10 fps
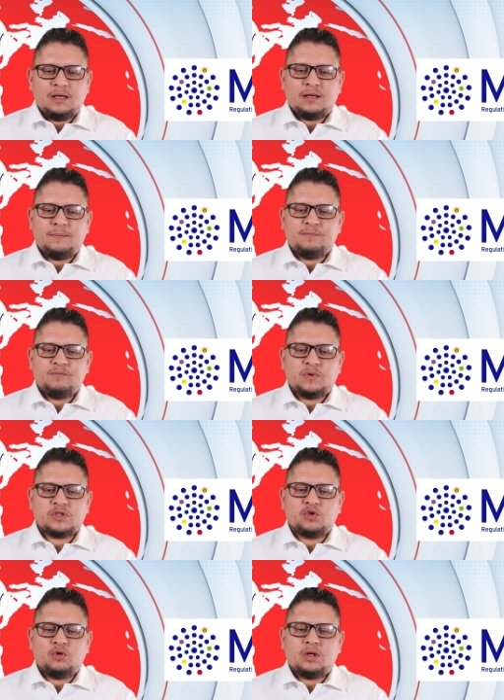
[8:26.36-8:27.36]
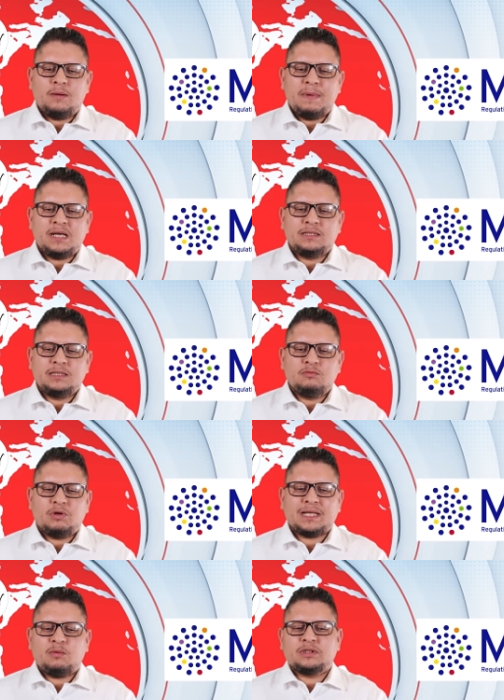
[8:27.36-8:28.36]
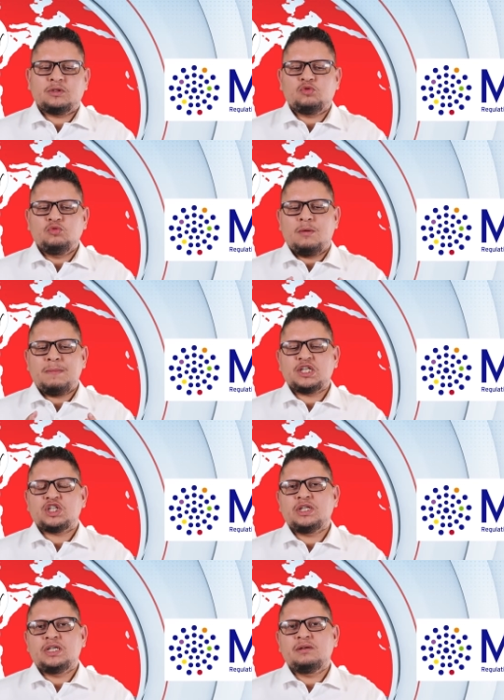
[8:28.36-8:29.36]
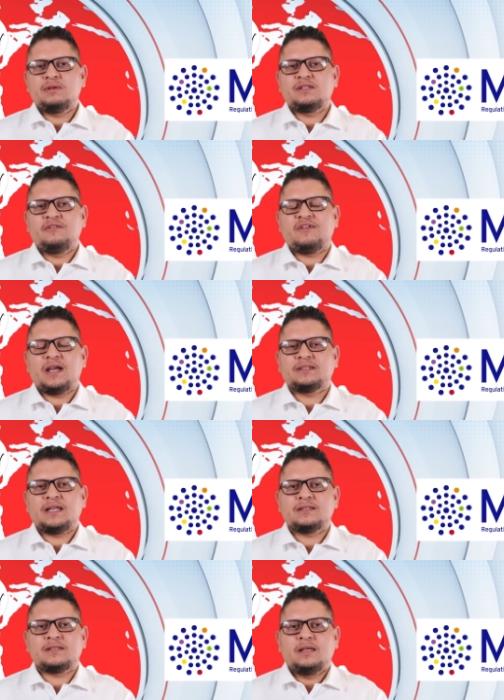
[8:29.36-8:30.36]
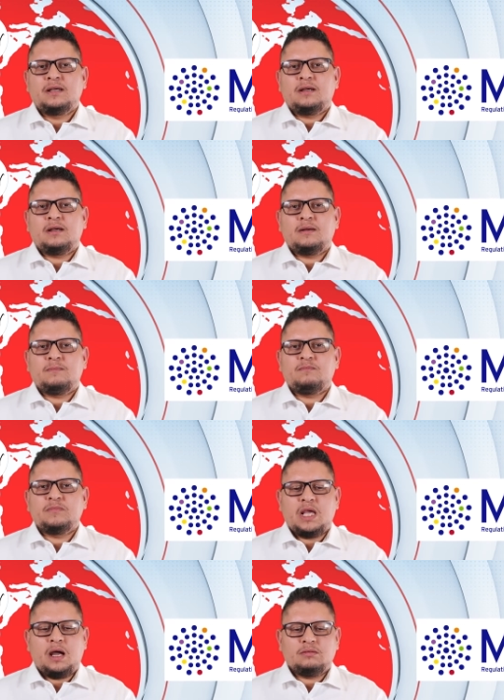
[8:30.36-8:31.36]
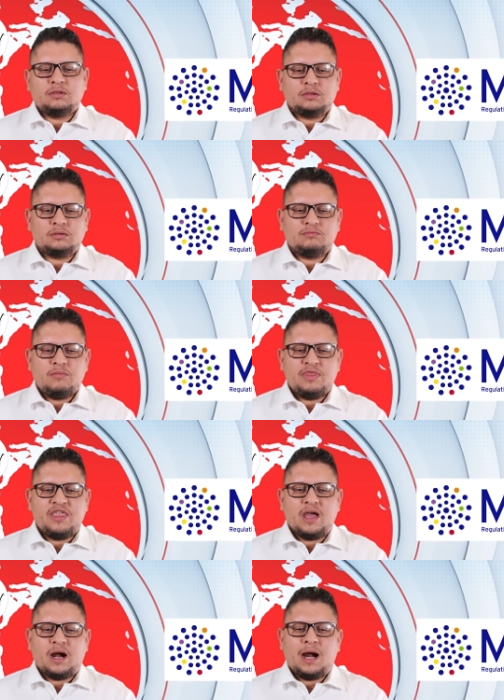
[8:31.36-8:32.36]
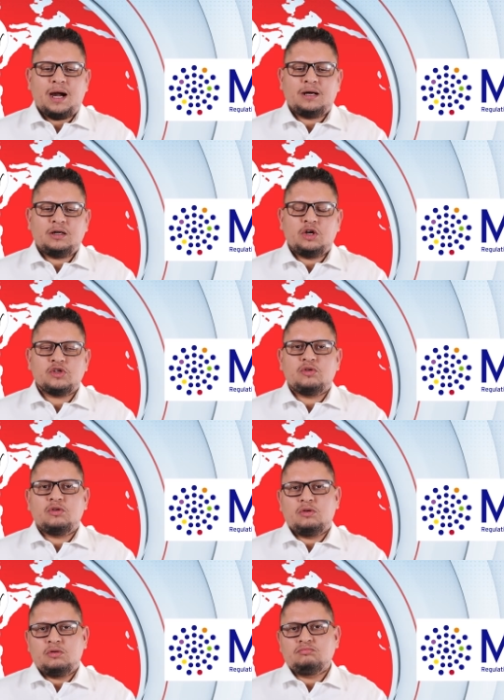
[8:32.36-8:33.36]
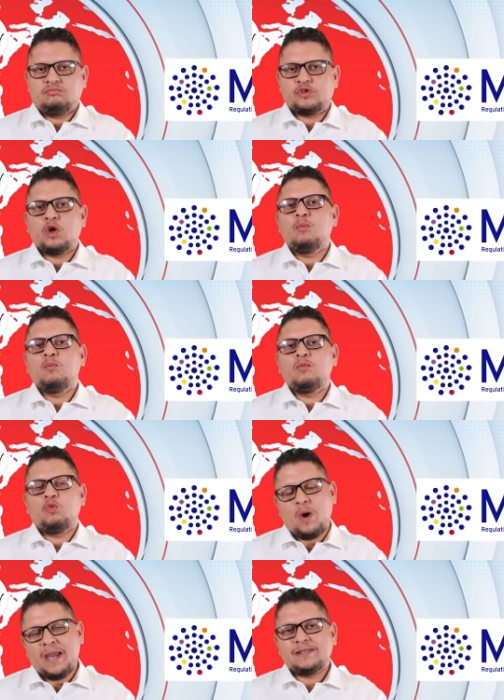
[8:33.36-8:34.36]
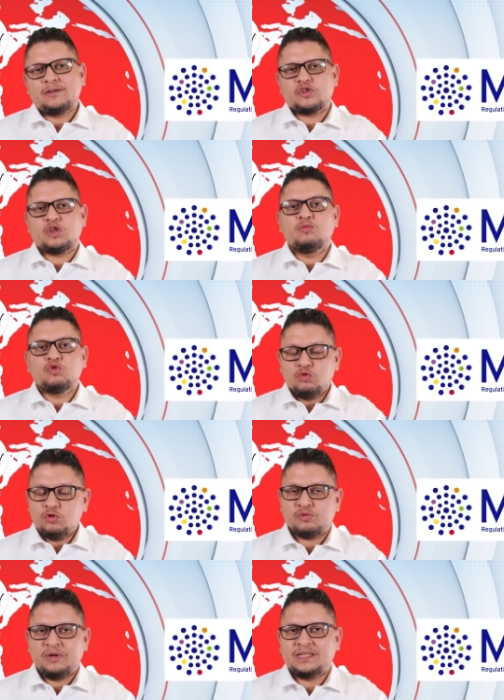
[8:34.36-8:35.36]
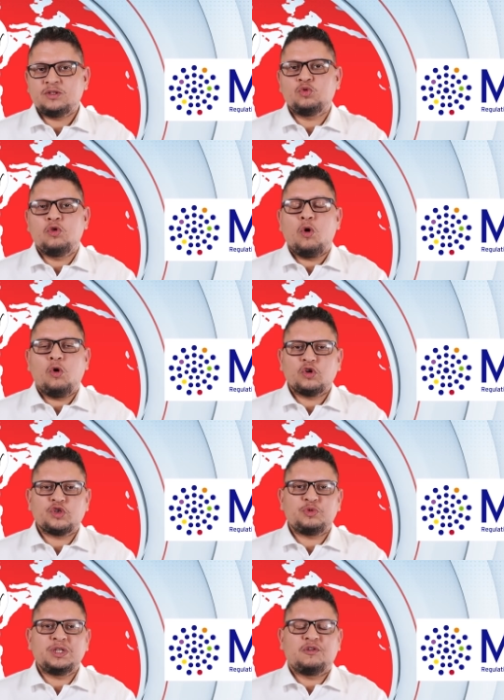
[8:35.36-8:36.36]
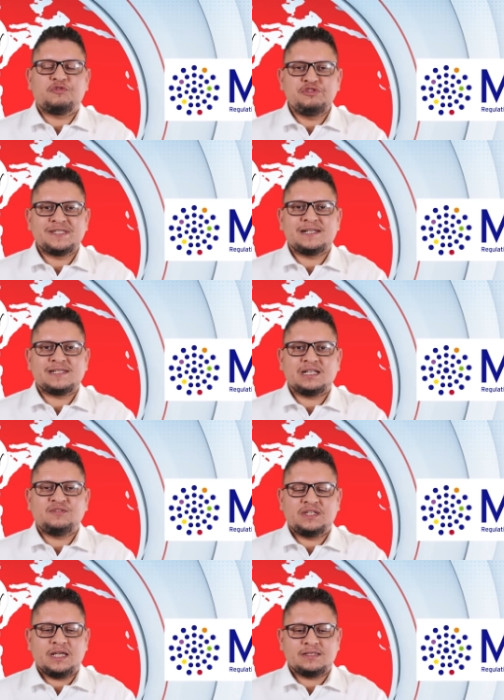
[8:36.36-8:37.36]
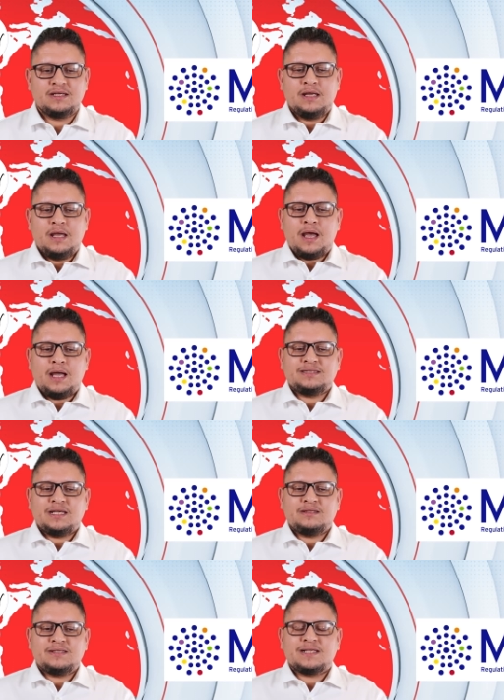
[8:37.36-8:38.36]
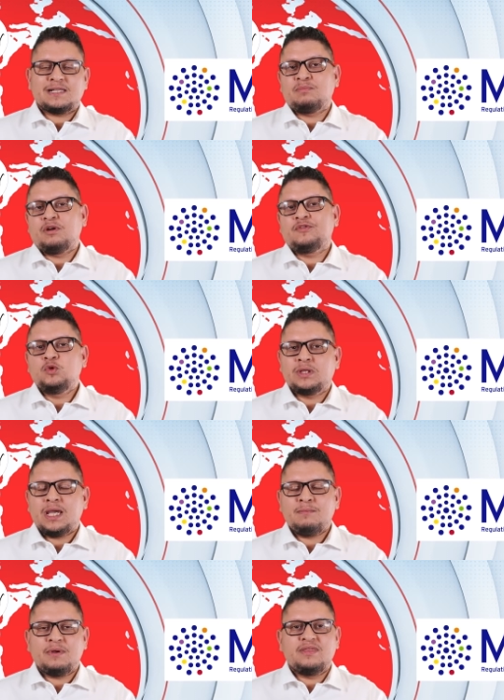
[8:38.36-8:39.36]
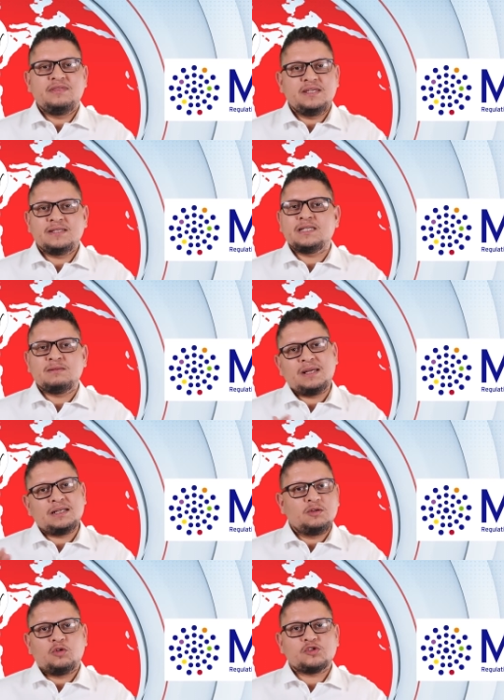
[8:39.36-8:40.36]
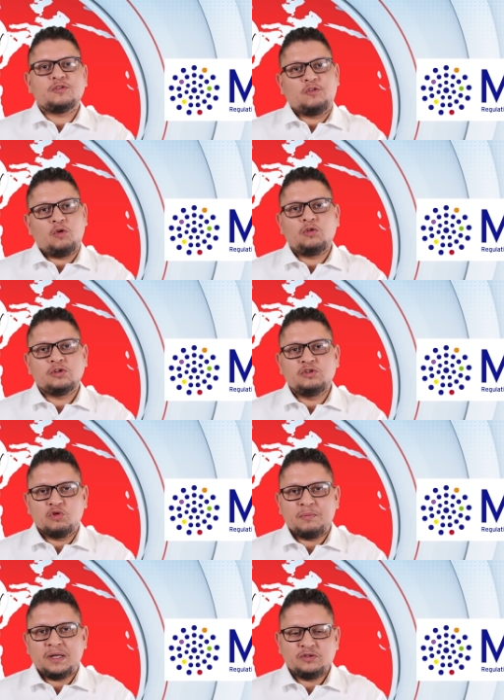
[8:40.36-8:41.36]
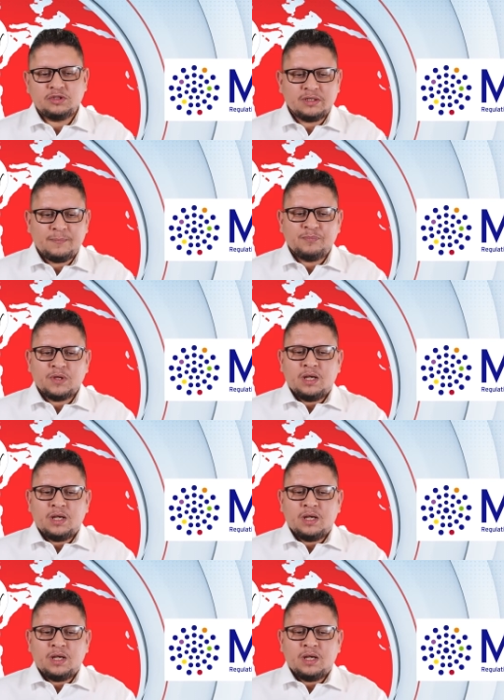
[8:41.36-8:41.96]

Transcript: Um, so uh, mainly, what I wanted to mention here is the fact that um, yeah um, there are um, some ways or some rules related to the ordering of free sale certificates. I take this example of UK, but this is mainly also for all the European Union,